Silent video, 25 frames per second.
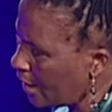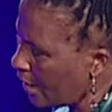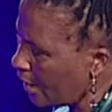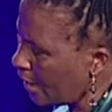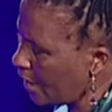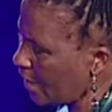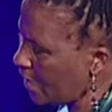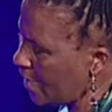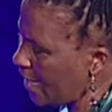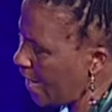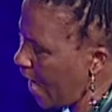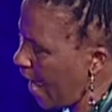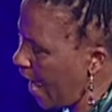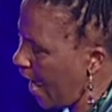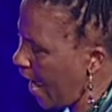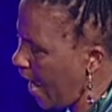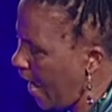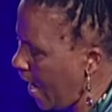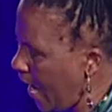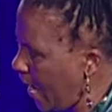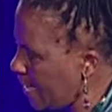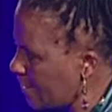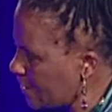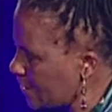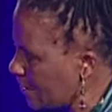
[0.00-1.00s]
in her
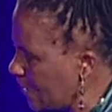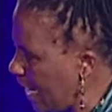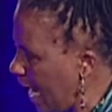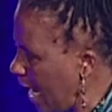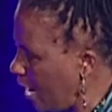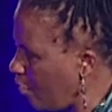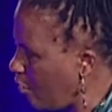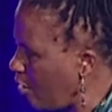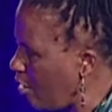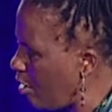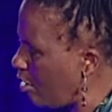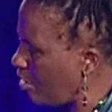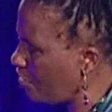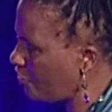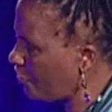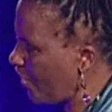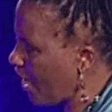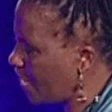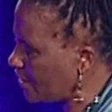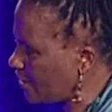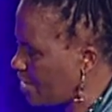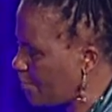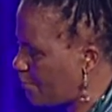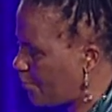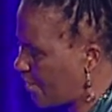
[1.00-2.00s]
hand, and I call
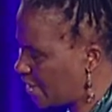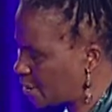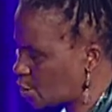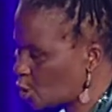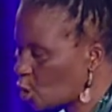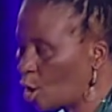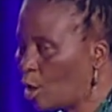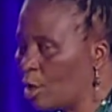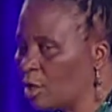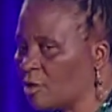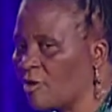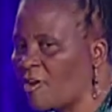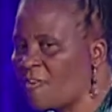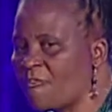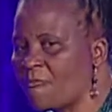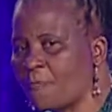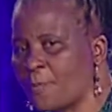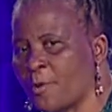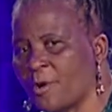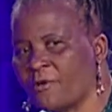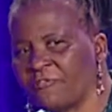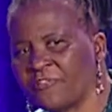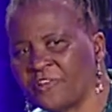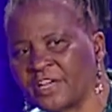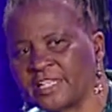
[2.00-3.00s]
that the baton of
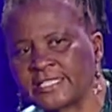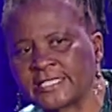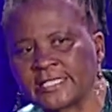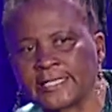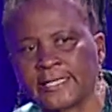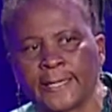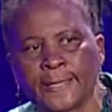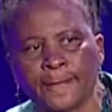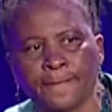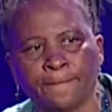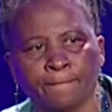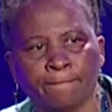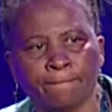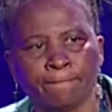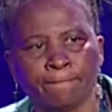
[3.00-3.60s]
poverty.